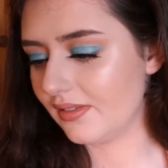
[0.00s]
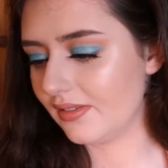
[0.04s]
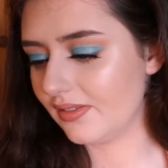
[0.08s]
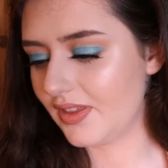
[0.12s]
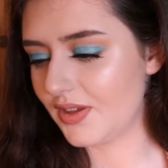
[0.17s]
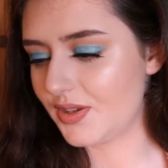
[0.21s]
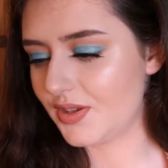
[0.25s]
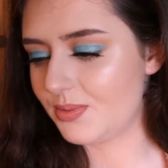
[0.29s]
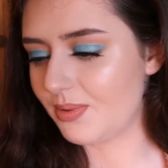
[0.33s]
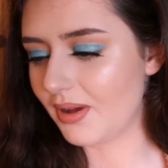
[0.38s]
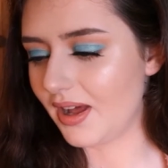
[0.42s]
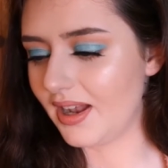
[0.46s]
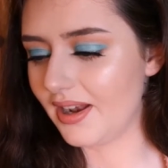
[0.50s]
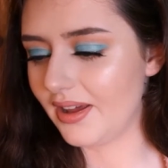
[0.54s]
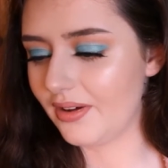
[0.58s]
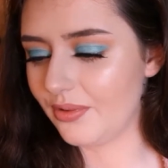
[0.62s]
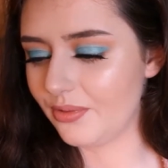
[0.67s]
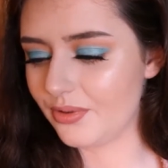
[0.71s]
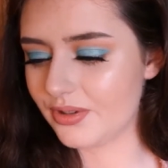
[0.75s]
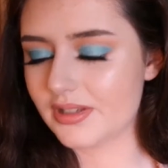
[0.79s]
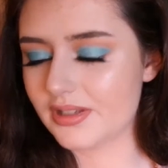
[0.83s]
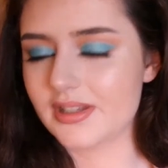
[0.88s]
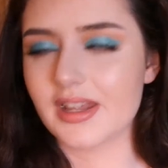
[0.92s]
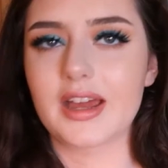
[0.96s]
this
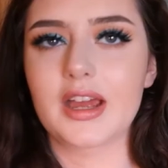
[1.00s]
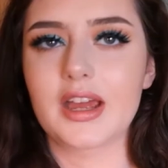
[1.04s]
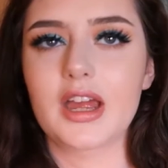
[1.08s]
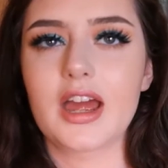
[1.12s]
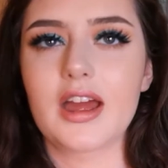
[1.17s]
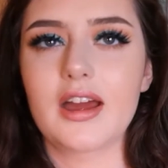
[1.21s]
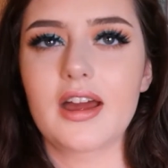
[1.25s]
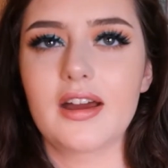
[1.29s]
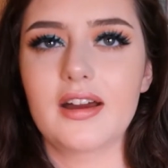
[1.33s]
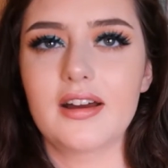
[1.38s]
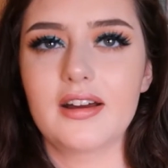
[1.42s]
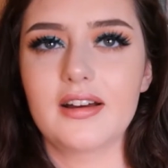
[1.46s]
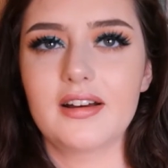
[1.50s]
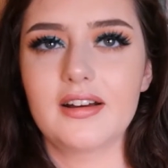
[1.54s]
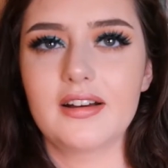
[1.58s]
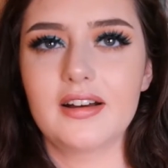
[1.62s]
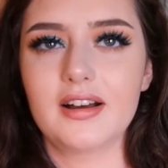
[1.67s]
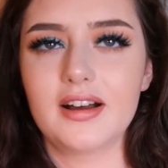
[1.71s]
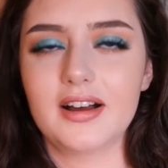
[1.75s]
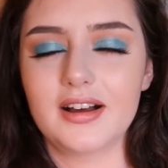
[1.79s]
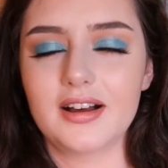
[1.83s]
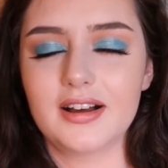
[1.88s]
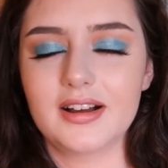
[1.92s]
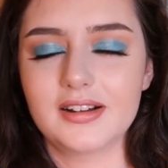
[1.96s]
palette was like,
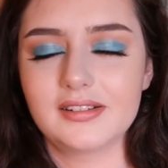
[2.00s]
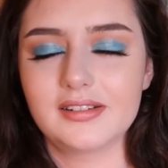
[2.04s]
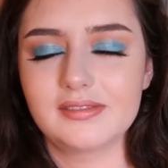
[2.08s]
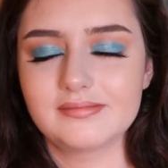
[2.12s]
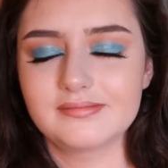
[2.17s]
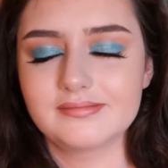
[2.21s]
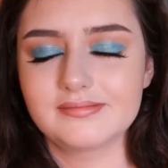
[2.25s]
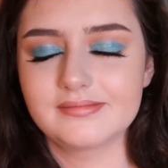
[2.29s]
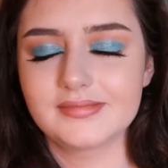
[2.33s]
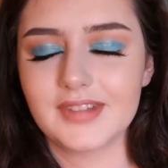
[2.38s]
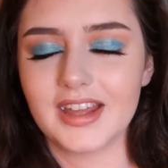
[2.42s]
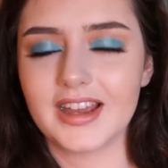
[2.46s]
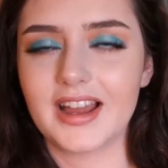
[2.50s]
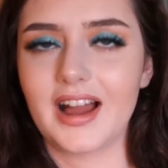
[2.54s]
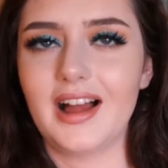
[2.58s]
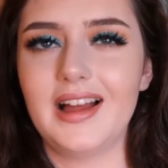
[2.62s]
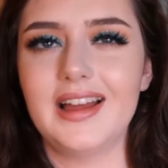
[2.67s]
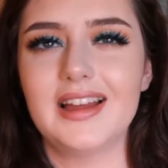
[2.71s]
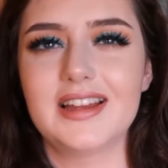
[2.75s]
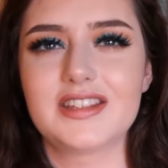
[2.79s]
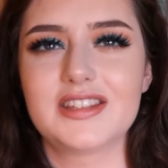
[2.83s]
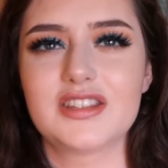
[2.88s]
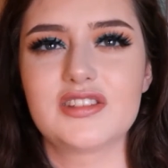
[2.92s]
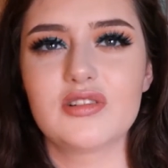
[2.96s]
oh, like I
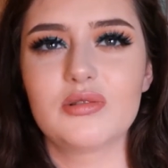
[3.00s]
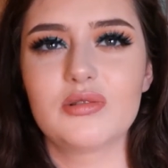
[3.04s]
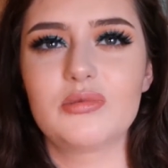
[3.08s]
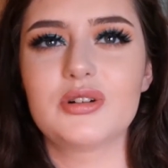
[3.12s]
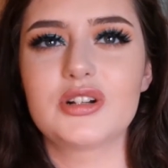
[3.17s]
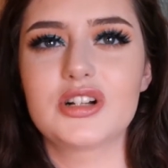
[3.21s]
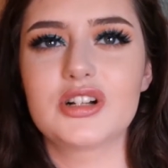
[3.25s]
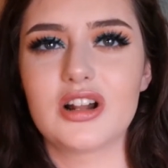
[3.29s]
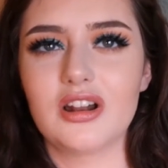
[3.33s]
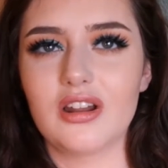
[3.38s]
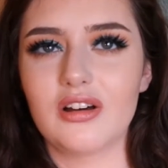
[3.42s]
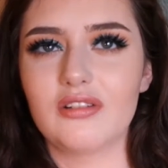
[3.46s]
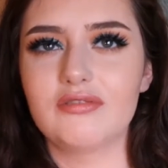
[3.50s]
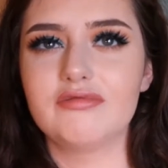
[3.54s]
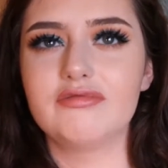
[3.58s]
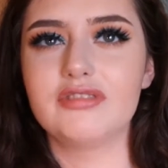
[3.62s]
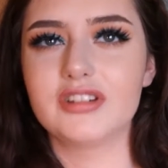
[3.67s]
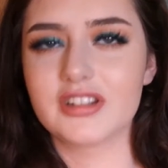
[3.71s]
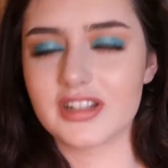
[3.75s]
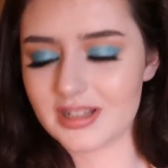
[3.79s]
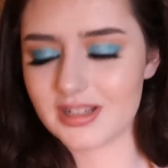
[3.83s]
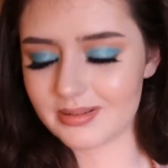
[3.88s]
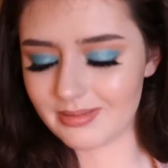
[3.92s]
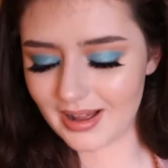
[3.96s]
had so much love
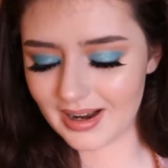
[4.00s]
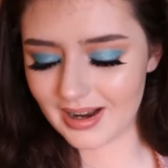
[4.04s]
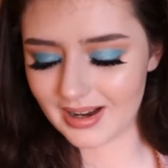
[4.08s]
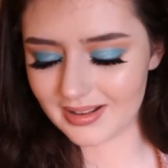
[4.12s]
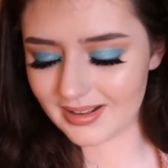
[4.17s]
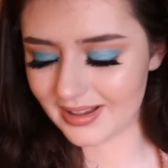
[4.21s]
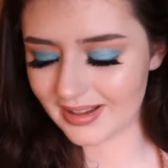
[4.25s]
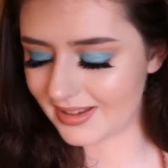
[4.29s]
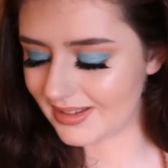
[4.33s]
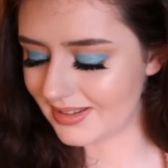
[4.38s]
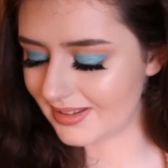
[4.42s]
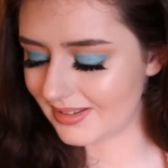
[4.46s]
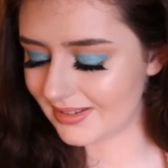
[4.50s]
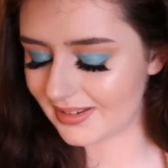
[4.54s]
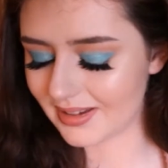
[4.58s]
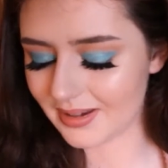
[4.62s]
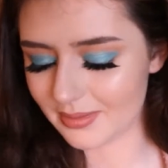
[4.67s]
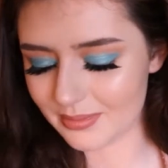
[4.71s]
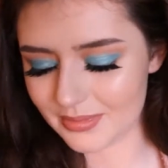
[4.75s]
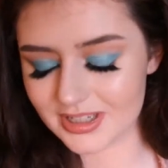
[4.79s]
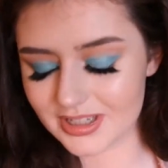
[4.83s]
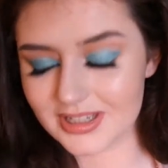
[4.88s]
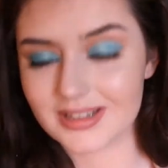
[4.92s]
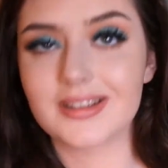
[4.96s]
for this palette. Like
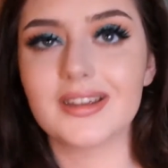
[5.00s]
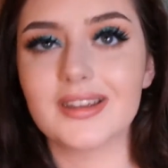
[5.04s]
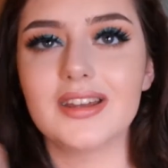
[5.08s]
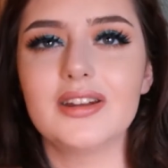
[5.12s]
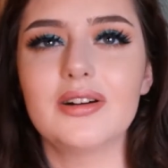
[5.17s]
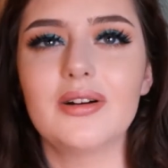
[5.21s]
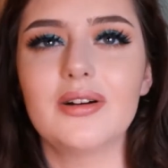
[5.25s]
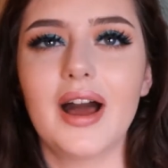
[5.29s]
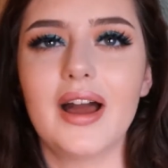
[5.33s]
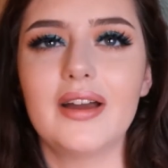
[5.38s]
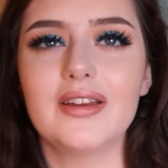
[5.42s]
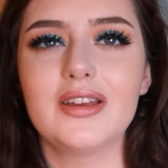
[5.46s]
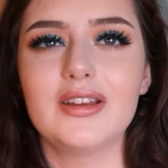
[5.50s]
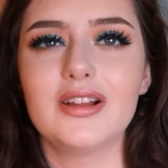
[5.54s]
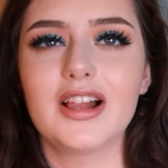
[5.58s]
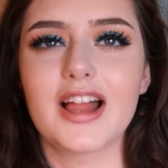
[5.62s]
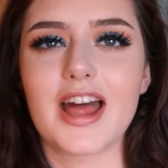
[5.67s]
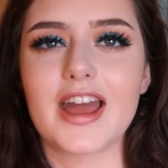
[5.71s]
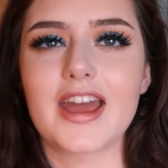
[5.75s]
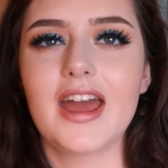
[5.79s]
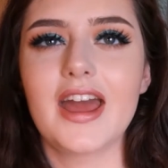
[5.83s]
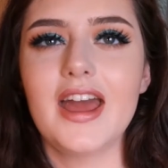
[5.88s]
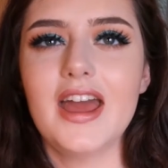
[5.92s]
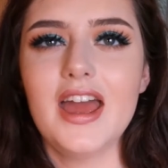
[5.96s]
it was, you know how you
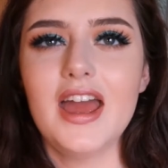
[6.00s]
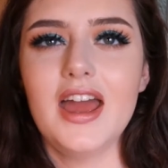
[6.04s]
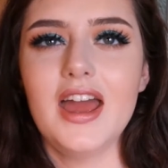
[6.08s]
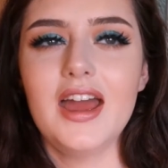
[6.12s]
like